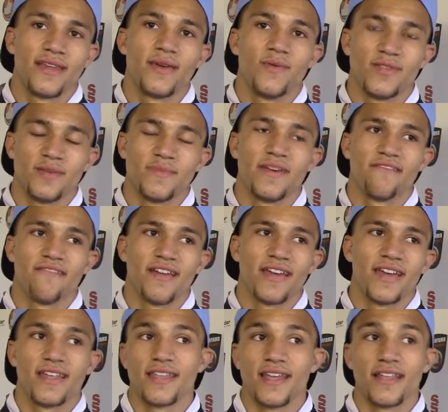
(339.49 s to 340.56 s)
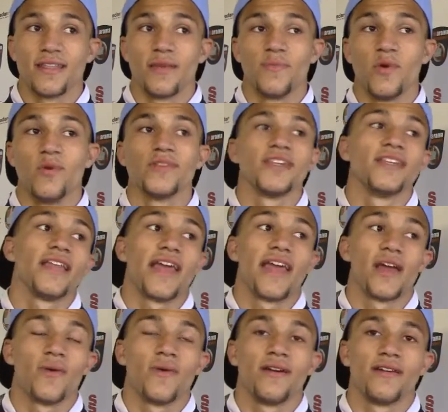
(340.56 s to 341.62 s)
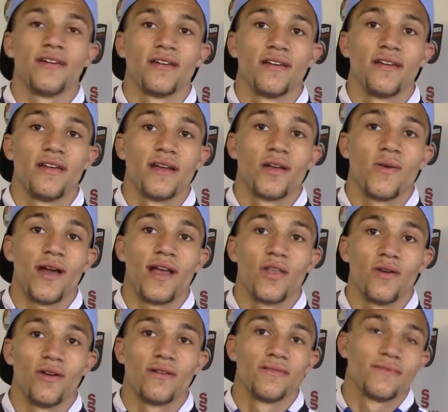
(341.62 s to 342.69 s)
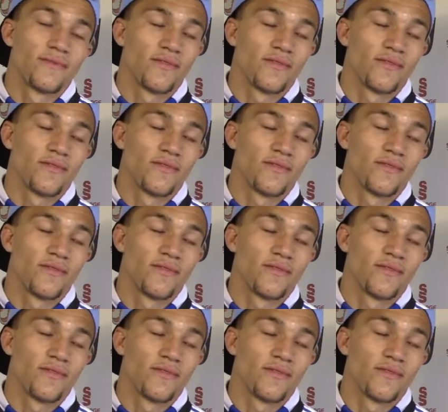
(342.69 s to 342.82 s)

It was a bit ragged, and the ball was in the air quite a lot,